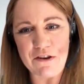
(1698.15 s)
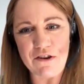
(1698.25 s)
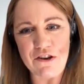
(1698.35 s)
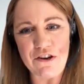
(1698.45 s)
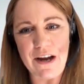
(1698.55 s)
Do
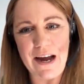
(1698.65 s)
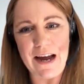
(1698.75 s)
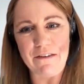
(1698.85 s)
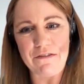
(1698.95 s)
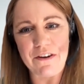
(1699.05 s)
you
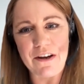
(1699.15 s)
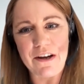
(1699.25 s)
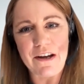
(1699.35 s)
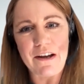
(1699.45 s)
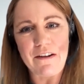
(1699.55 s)
have
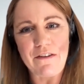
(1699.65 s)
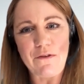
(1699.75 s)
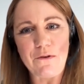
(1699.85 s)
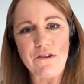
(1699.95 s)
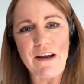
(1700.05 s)

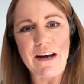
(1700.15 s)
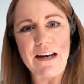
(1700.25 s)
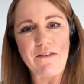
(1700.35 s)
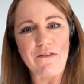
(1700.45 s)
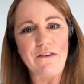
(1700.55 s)
sort of any
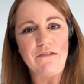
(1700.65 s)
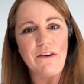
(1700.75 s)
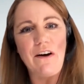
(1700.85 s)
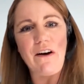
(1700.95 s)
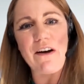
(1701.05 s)
sort of
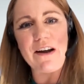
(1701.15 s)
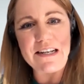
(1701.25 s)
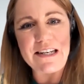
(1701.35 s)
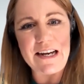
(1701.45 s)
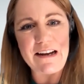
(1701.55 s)

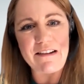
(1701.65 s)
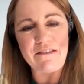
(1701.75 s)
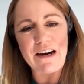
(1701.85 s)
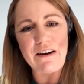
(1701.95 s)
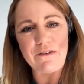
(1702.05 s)
ideas
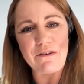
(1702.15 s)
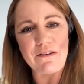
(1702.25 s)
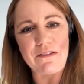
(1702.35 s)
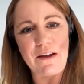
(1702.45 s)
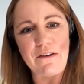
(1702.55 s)
around
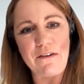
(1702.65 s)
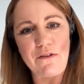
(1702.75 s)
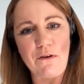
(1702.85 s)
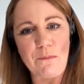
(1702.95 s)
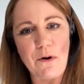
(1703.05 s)
those
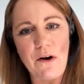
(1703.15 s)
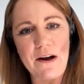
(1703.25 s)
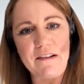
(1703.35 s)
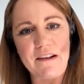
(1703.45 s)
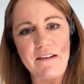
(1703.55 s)
sort of
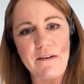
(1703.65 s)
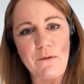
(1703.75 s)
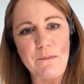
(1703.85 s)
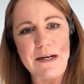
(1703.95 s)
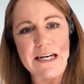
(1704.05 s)
prices that
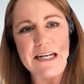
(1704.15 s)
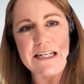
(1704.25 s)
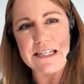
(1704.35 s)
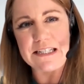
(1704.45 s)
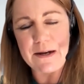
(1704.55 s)
will be
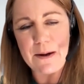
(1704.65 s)
needed?